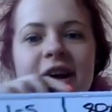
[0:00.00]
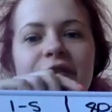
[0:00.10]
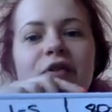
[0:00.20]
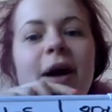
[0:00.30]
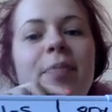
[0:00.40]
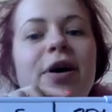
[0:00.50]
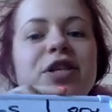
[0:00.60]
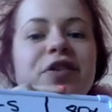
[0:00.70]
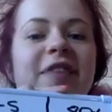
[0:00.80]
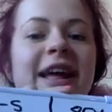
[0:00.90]
For
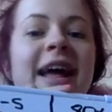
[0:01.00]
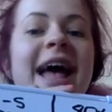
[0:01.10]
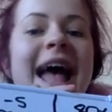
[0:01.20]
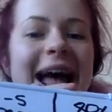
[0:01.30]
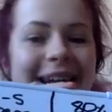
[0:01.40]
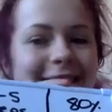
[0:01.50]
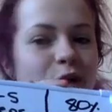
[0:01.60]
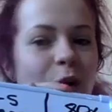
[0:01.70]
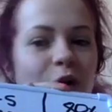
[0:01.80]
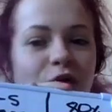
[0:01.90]
hypertrophy, 8 to
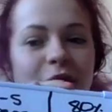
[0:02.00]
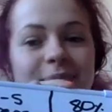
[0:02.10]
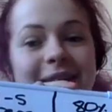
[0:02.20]
12 reps